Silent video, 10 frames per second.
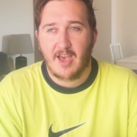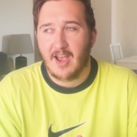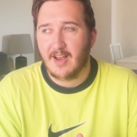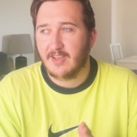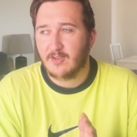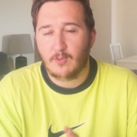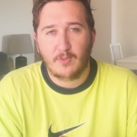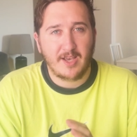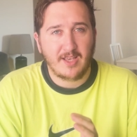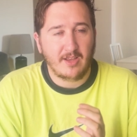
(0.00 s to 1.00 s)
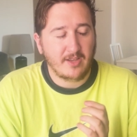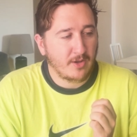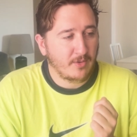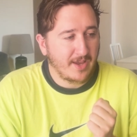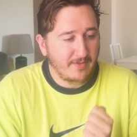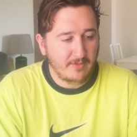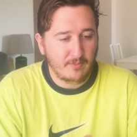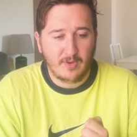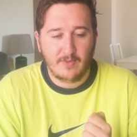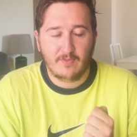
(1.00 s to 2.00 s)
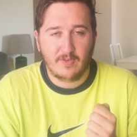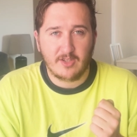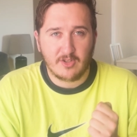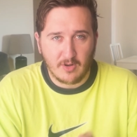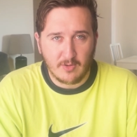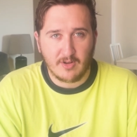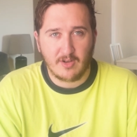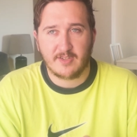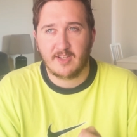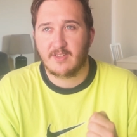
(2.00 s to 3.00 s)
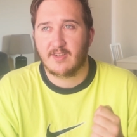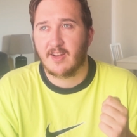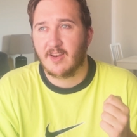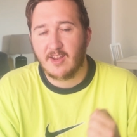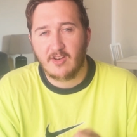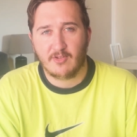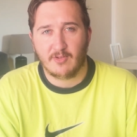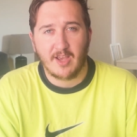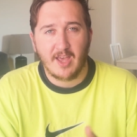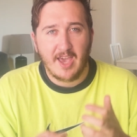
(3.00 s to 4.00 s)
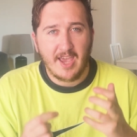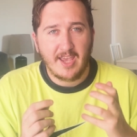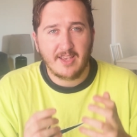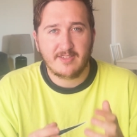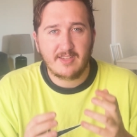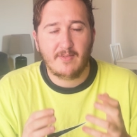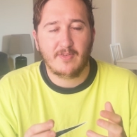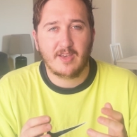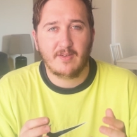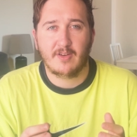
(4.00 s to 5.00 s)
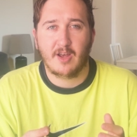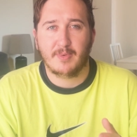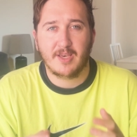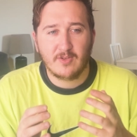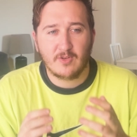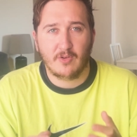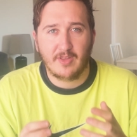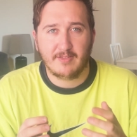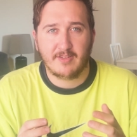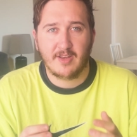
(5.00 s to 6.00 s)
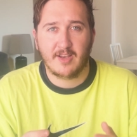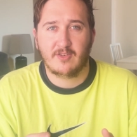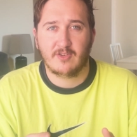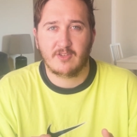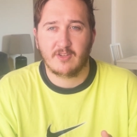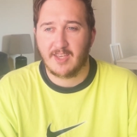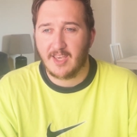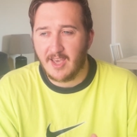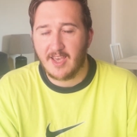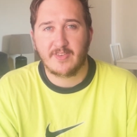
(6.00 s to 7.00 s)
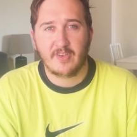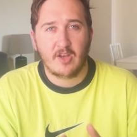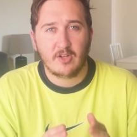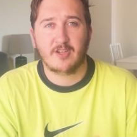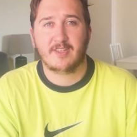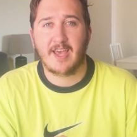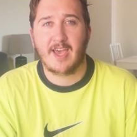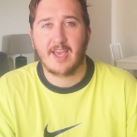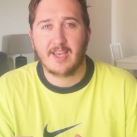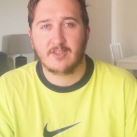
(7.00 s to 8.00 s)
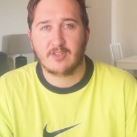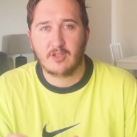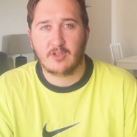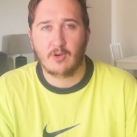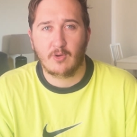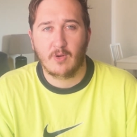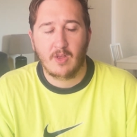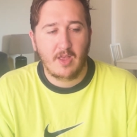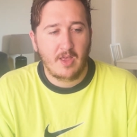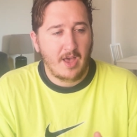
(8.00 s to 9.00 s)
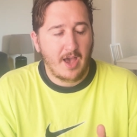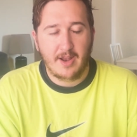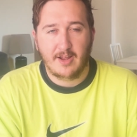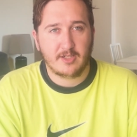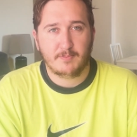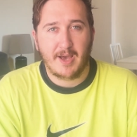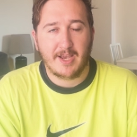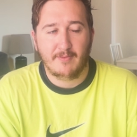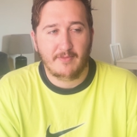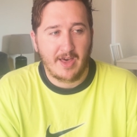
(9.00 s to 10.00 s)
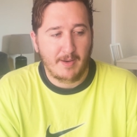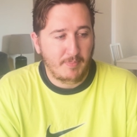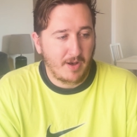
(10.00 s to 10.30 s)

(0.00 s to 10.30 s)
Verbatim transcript: And he's always, you know, even with his struggles last season and an injury, he has never given up. He has got that tenaciousness. He is to dare, is to do. And I just back him for that.